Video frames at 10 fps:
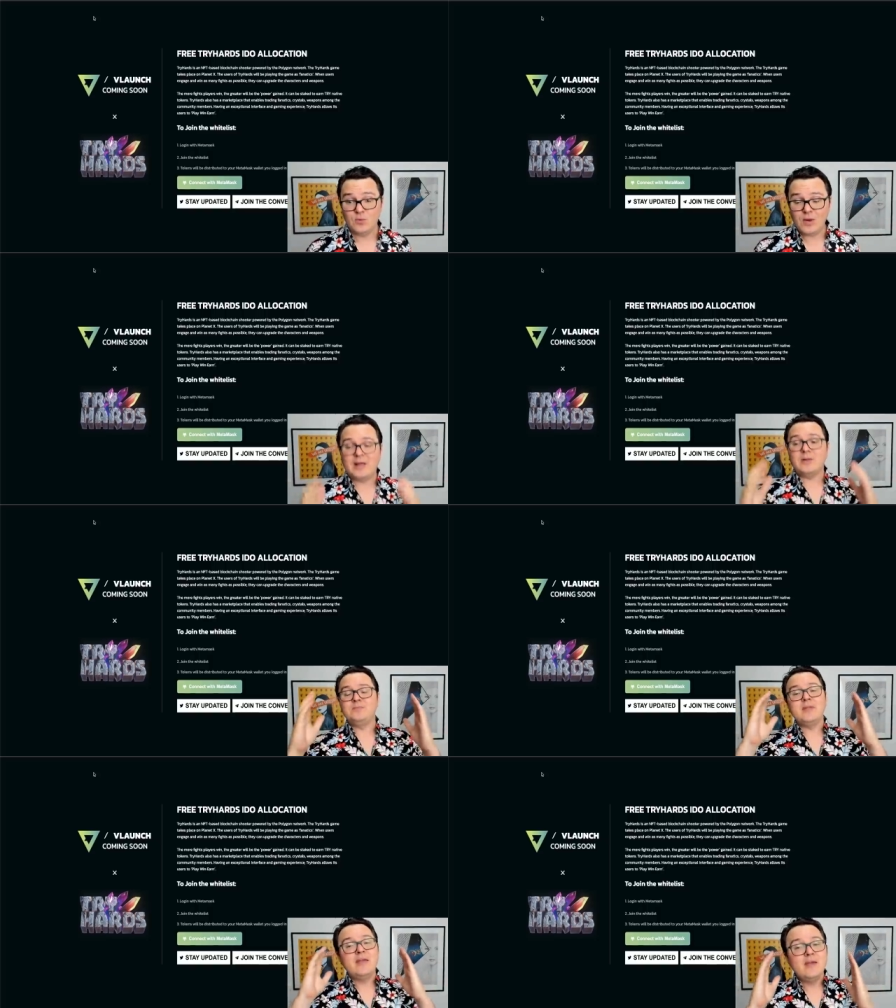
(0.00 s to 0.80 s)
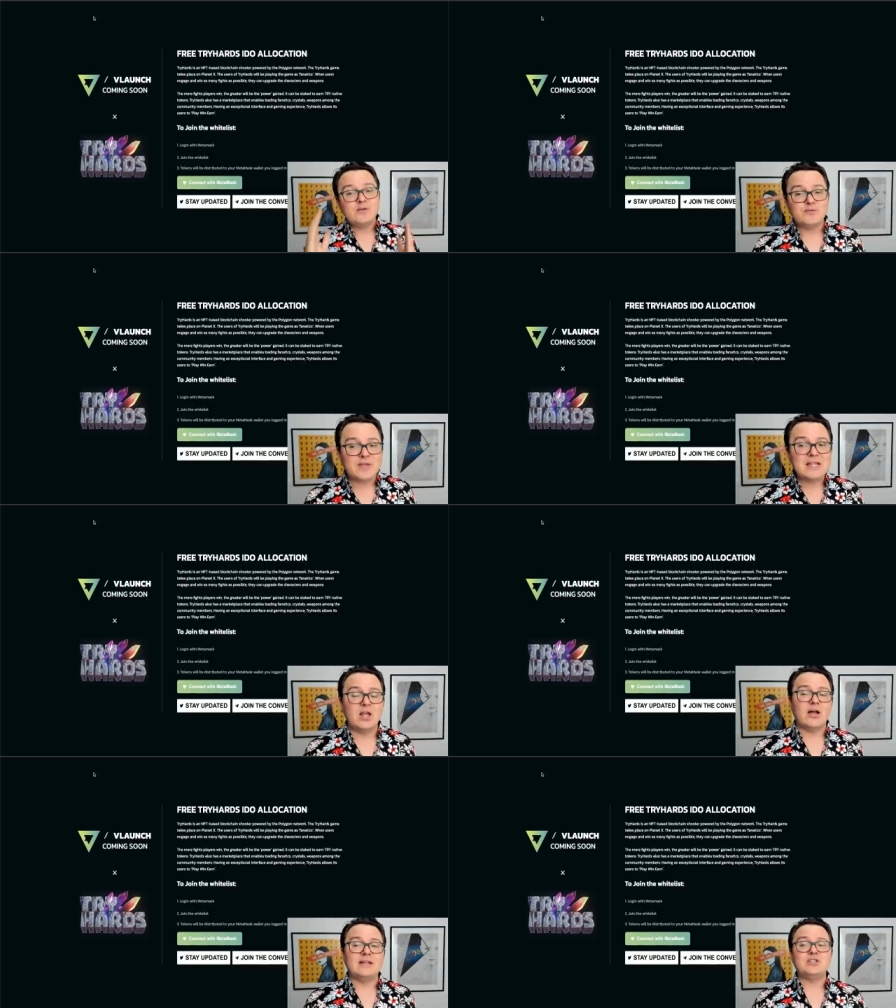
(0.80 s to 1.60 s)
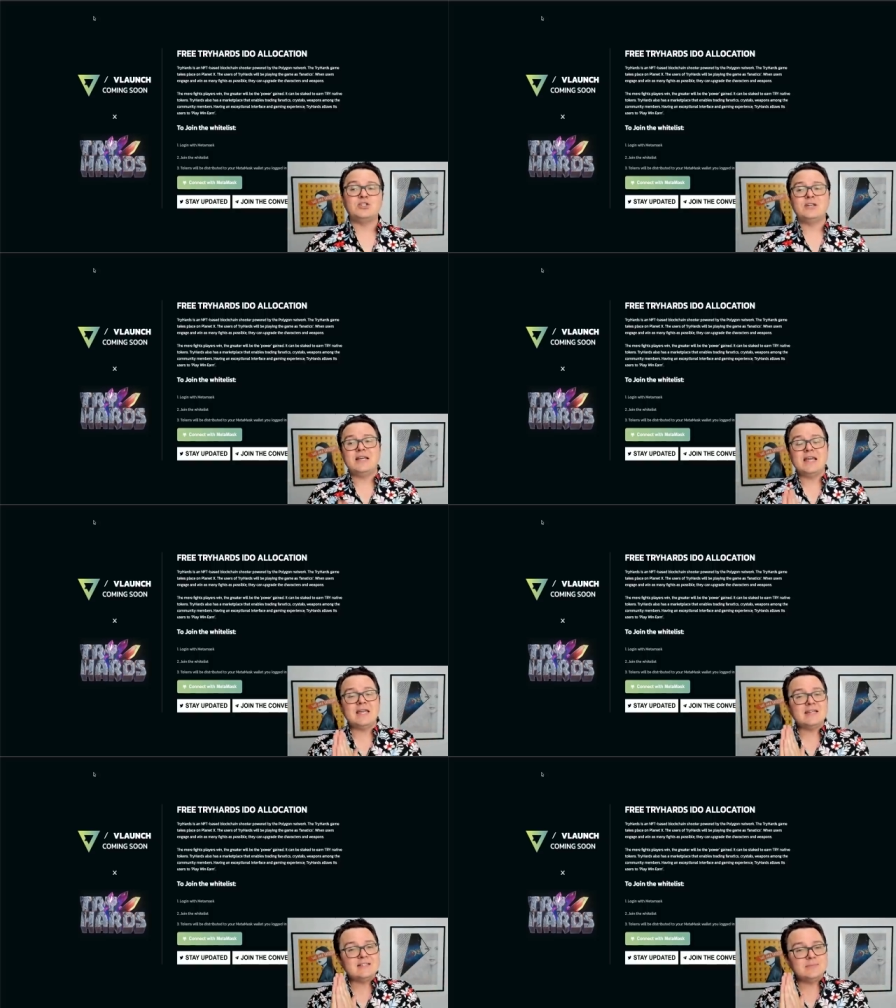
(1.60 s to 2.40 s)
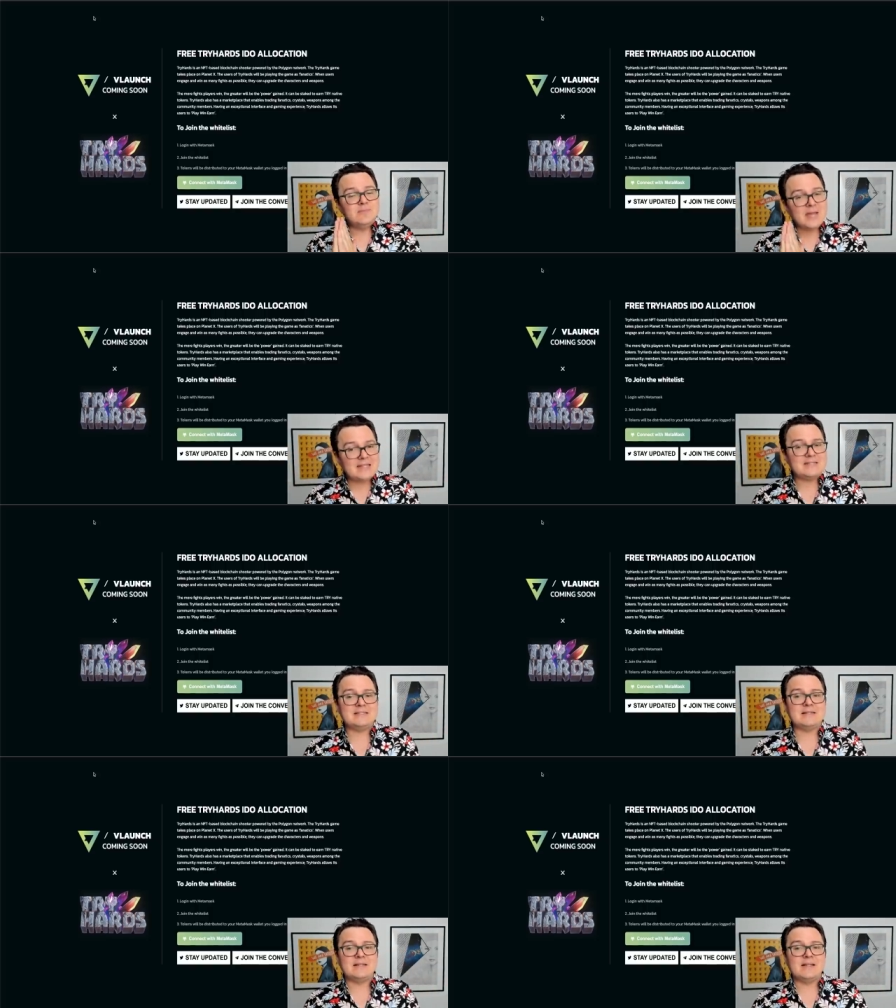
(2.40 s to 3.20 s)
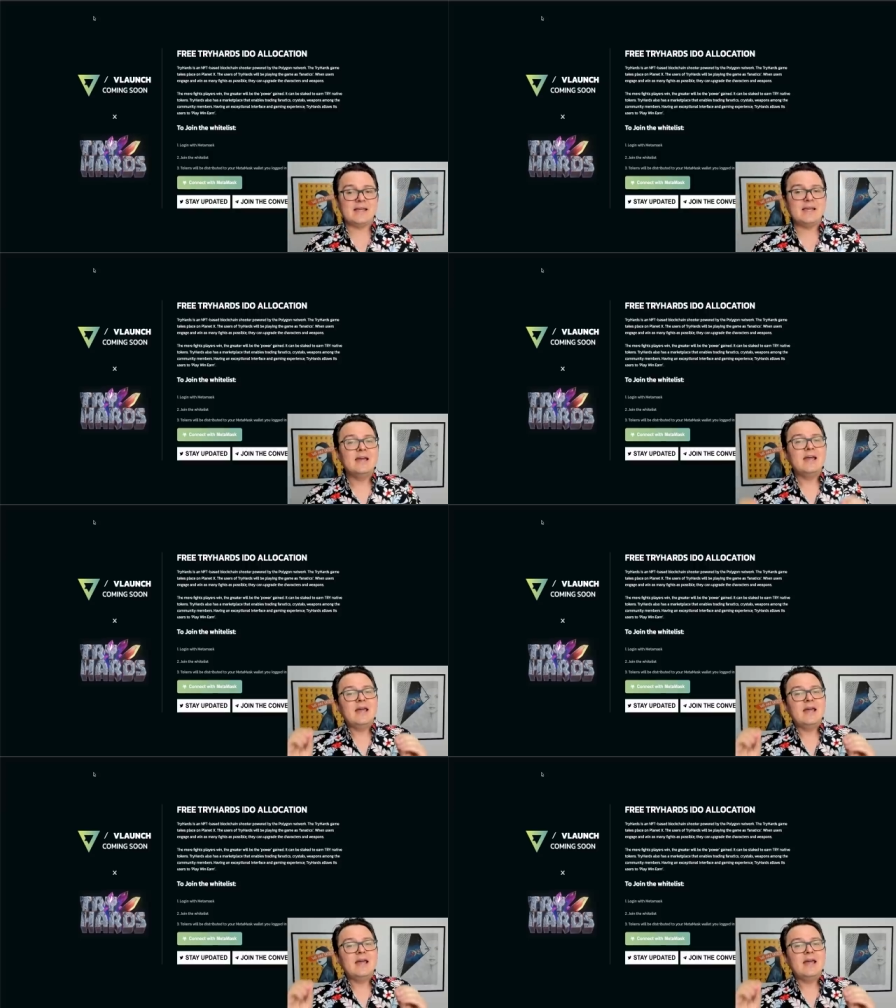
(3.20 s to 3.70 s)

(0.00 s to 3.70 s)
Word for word: Well, VLaunch is basically